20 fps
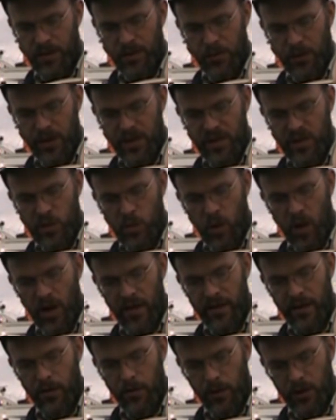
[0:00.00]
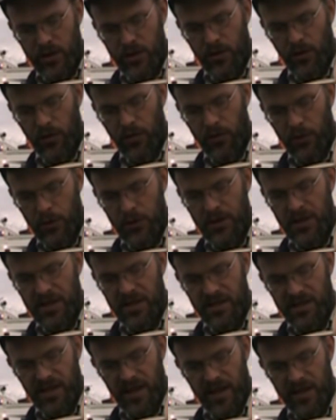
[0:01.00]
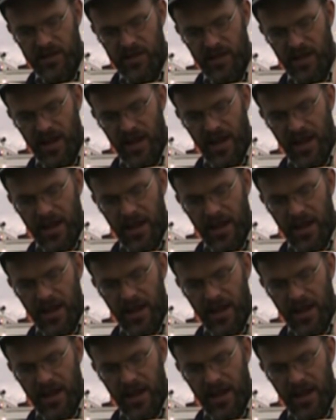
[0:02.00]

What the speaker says: of the reasons why the original 13 states